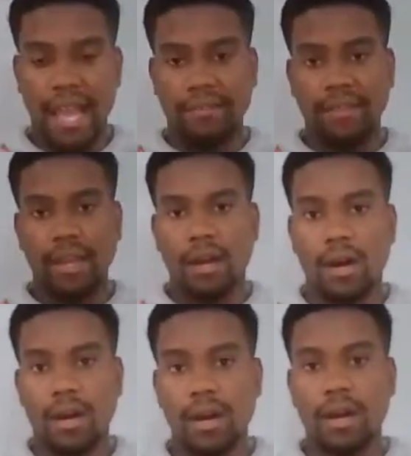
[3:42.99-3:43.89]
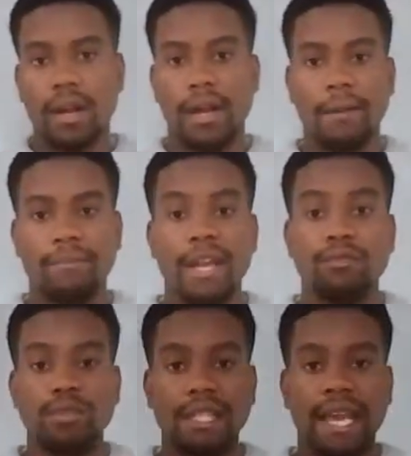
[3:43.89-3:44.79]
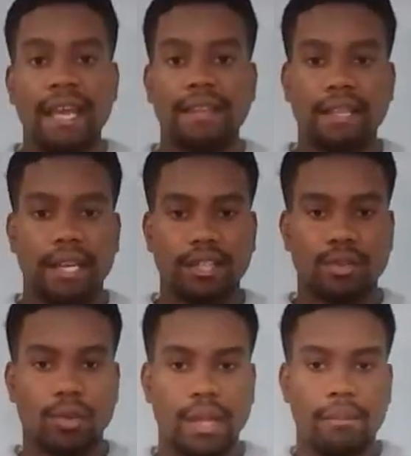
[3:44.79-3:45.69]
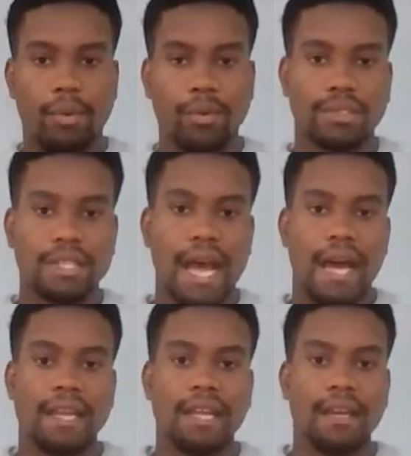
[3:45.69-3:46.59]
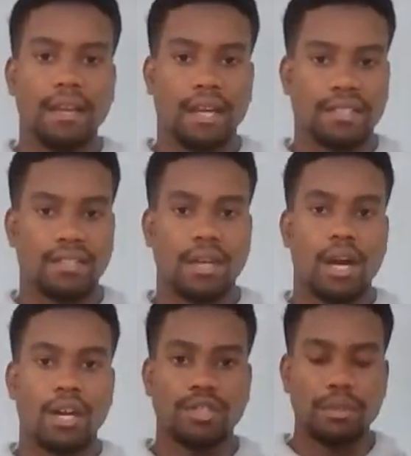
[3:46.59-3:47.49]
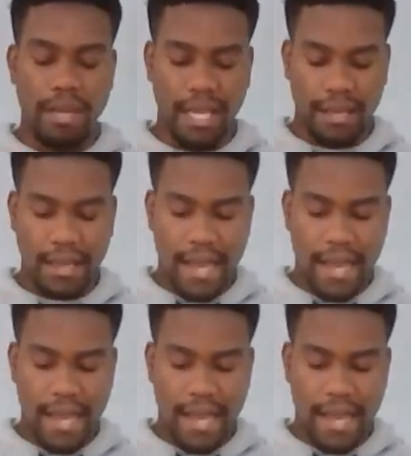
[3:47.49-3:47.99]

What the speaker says: and they relay the electrical impulse that causes the heart to beat.